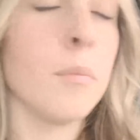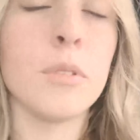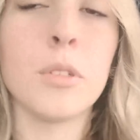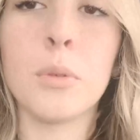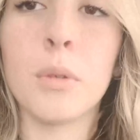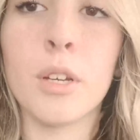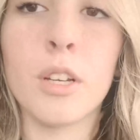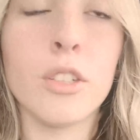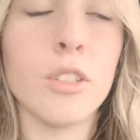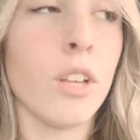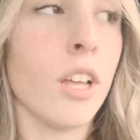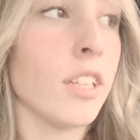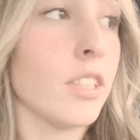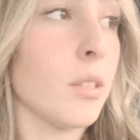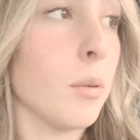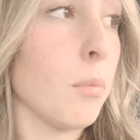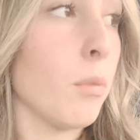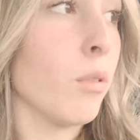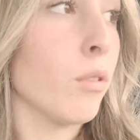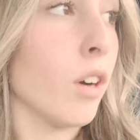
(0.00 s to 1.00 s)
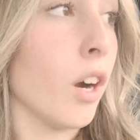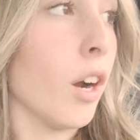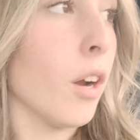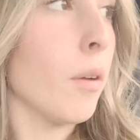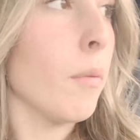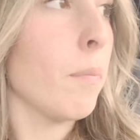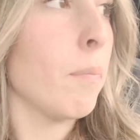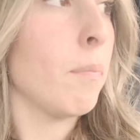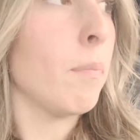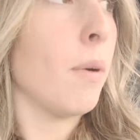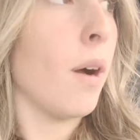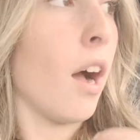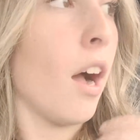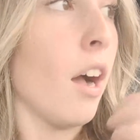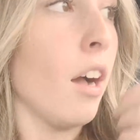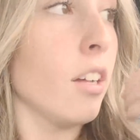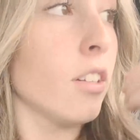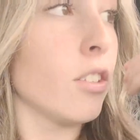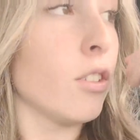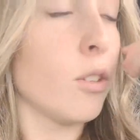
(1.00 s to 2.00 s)
So we're going to do that tomorrow.
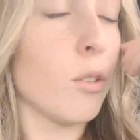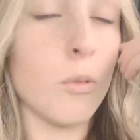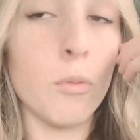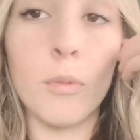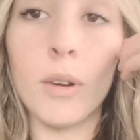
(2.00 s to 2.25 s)
But